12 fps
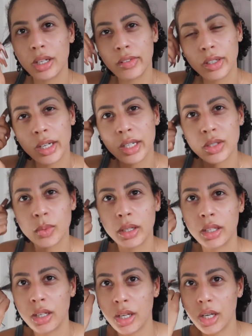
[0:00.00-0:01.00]
if you guys
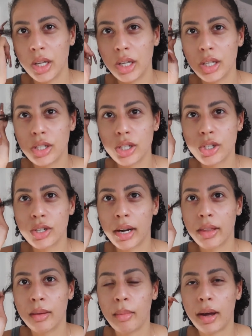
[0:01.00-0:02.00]
want to
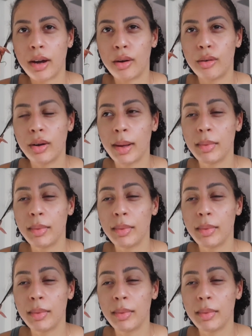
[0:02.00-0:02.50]
try them out.